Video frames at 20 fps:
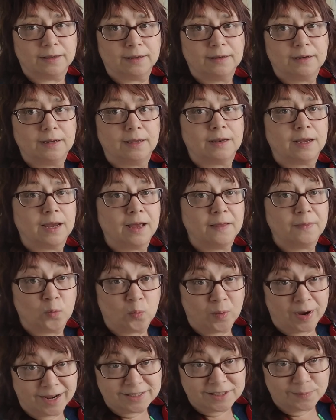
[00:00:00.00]
it and I had the
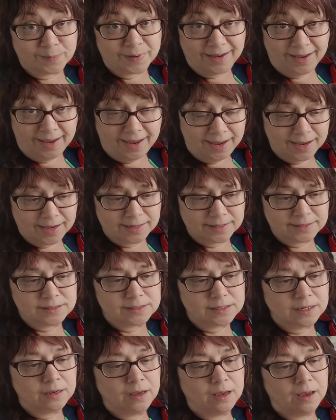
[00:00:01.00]
wax on my hands,
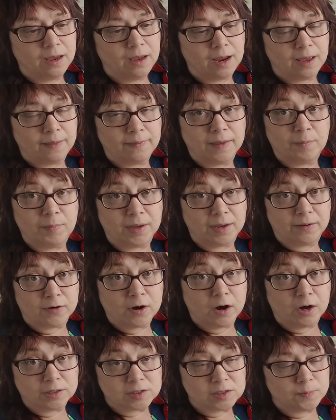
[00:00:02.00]
and that may have
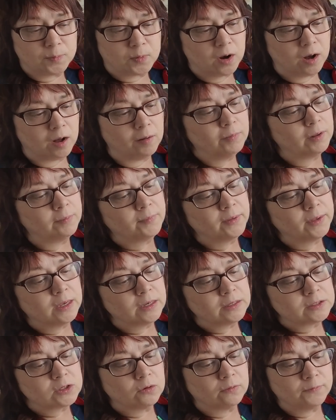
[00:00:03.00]
caused the problem.
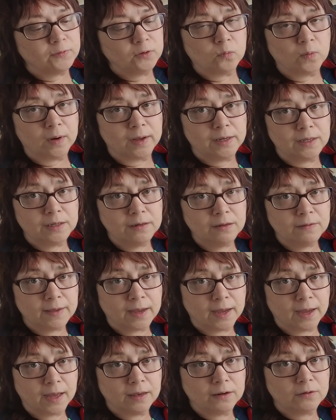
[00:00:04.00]
So if you run into
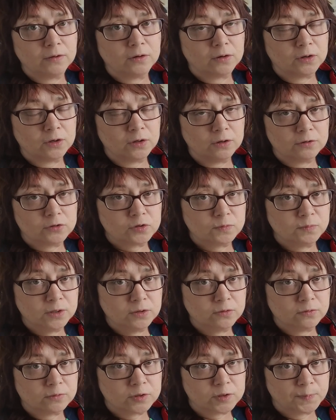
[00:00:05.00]
that, you can use your
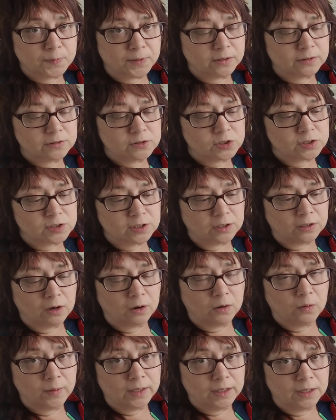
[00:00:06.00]
mineral spirits just to
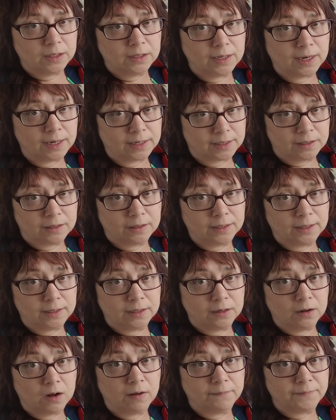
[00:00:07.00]
go in and clean it
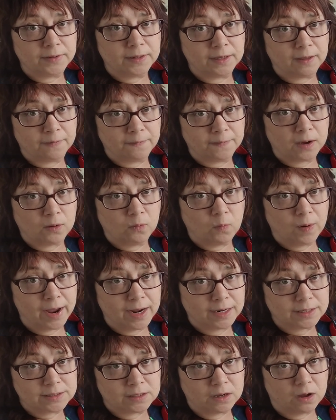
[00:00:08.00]
off and to get that
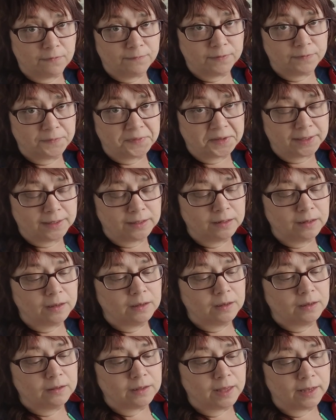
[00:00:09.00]
wax off of it.
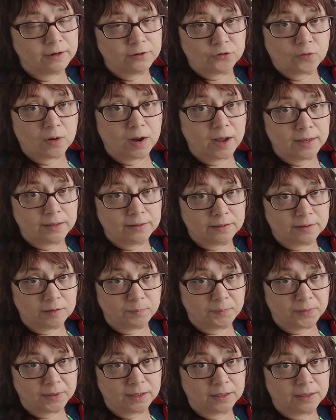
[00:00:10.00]
Let it dry a little
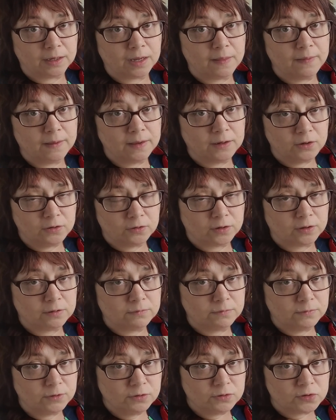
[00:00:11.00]
bit, and then you
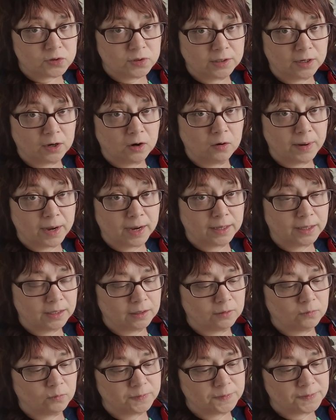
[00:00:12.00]
can usually go back
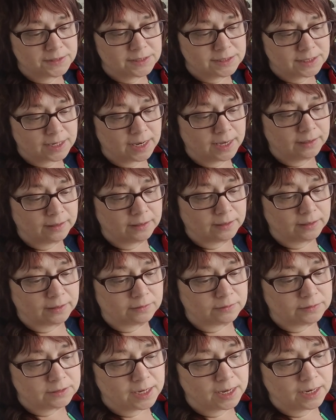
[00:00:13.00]
in with the stain and
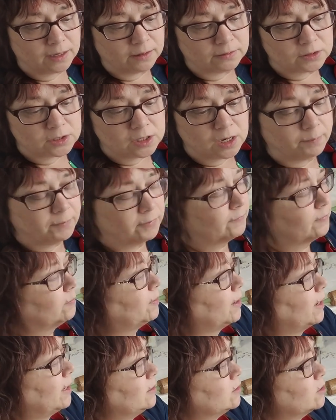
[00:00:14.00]
it'll take on top of the
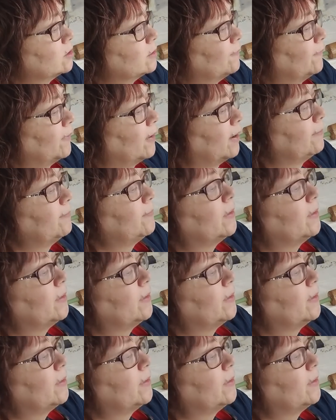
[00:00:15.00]
paint just fine.